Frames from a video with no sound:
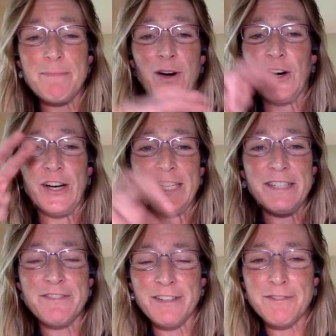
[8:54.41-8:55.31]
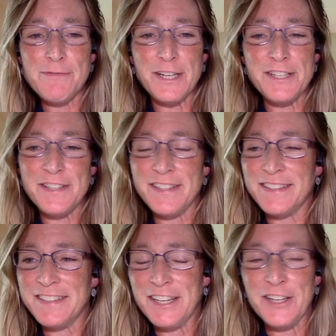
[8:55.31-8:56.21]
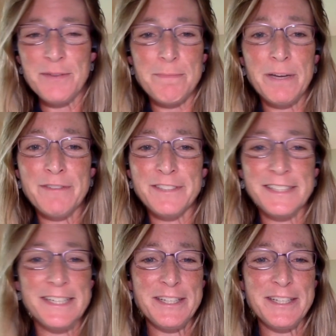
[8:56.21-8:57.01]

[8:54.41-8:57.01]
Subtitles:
pond. If you ever watched the Beverly